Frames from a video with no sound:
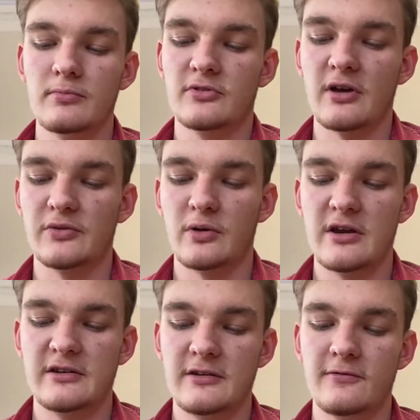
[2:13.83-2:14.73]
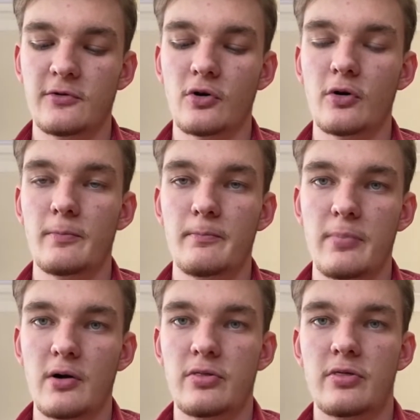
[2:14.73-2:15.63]
So that's what I did for
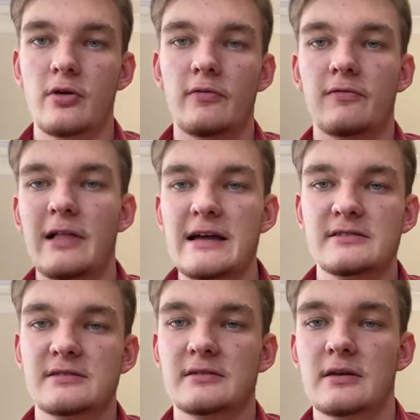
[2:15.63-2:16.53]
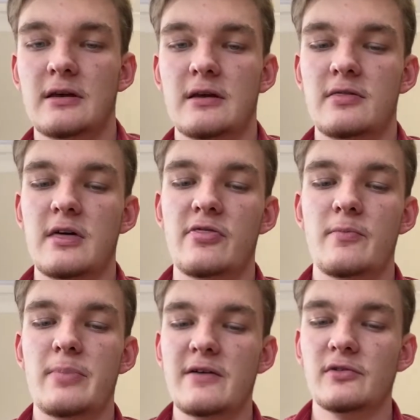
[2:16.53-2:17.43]
both the flats, then the
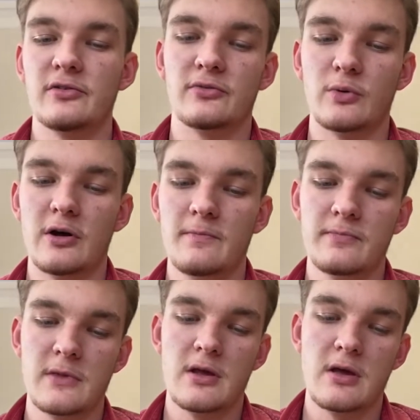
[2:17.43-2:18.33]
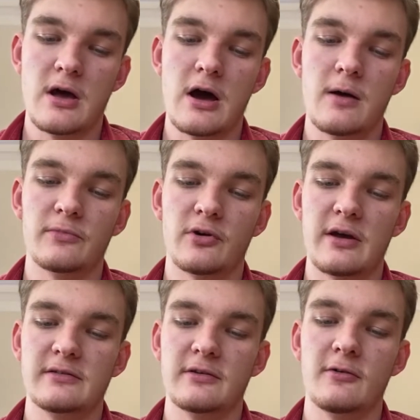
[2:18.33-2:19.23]
bevels as well. So I
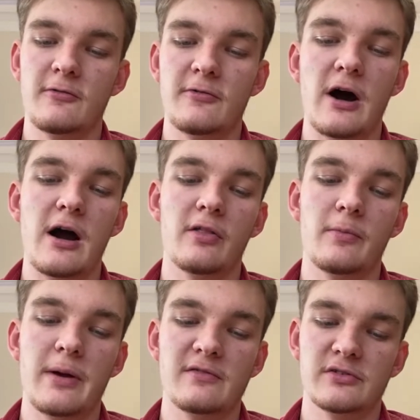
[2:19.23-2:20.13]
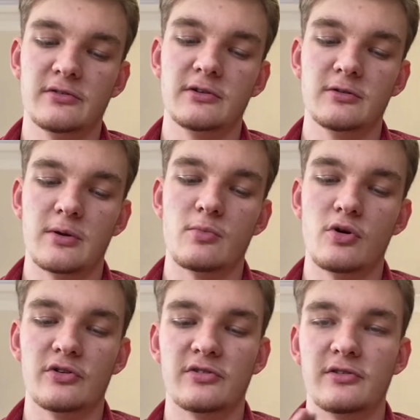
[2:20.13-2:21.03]
had to file the bevels a little bit
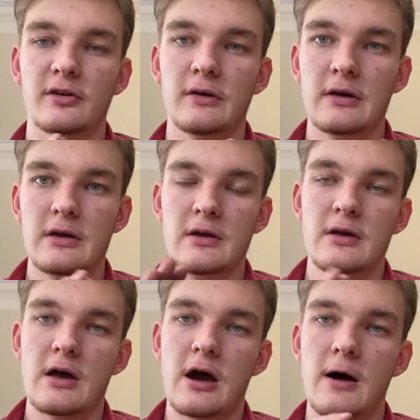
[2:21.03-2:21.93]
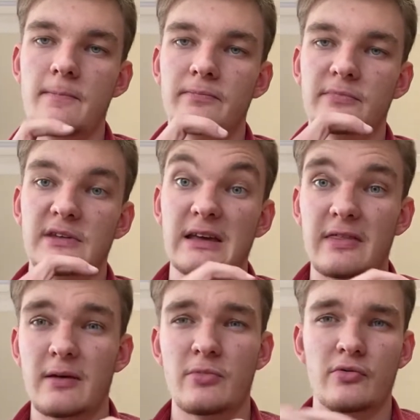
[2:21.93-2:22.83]
more just to
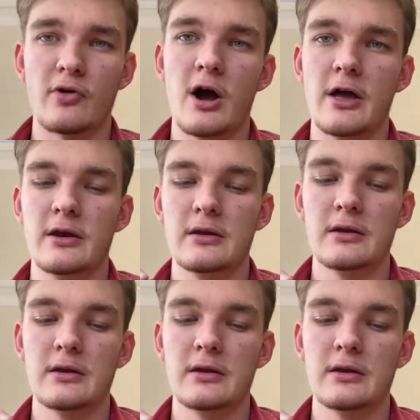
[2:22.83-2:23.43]
get them the right